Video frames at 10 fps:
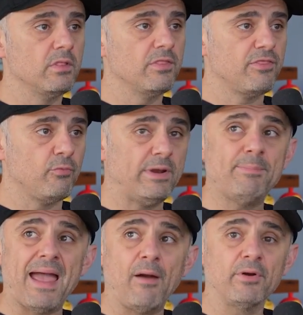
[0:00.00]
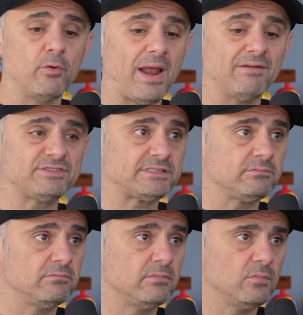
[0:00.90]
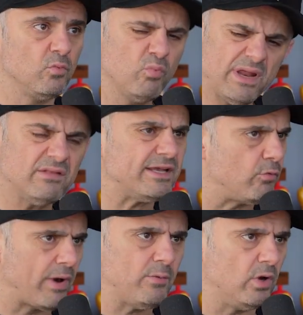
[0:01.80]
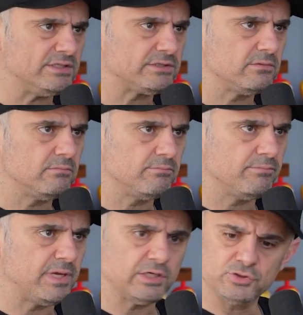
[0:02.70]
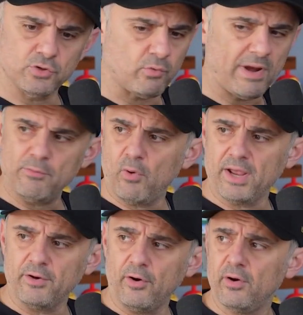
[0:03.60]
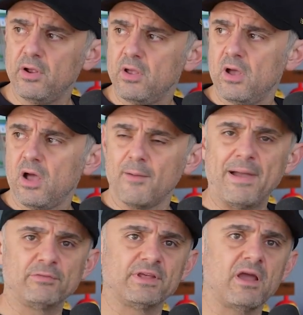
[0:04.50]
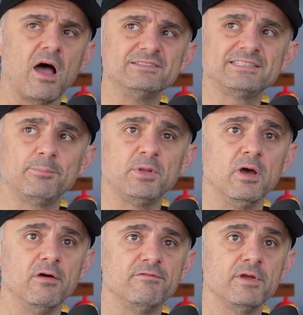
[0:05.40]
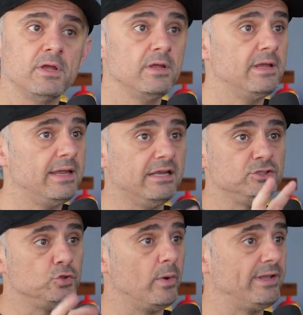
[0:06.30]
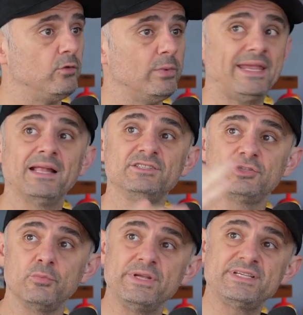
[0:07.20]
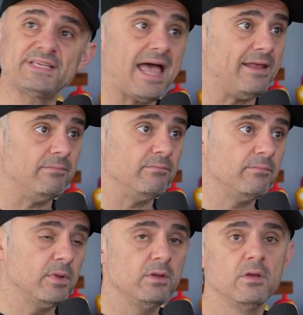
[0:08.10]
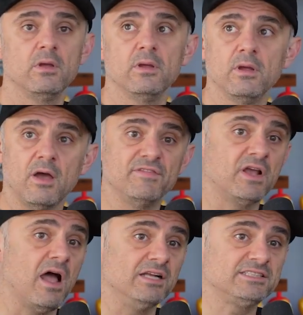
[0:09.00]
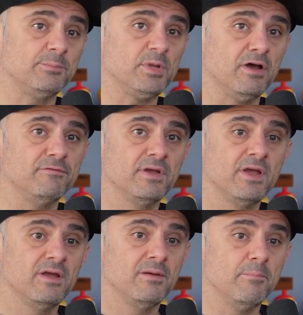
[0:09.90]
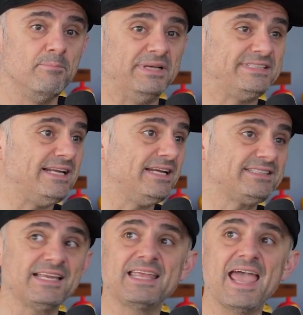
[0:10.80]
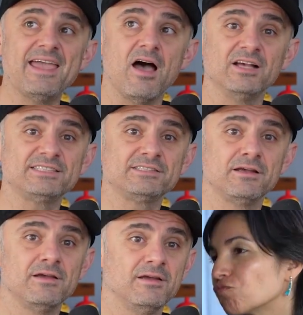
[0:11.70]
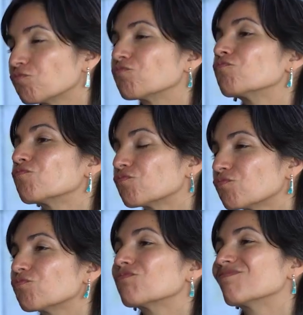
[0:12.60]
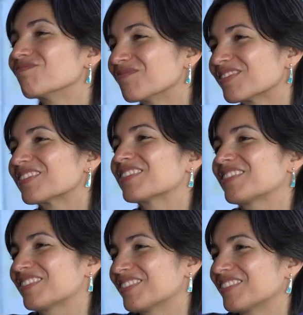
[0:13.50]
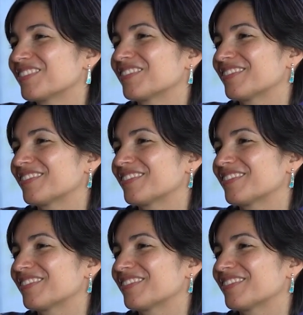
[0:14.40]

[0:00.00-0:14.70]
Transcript: 3 paragraphs, really great ones, because you're a great writer, about the concept of enjoying the weekends to reset, of the concept of busyness and chaos, in controlled chaos, is an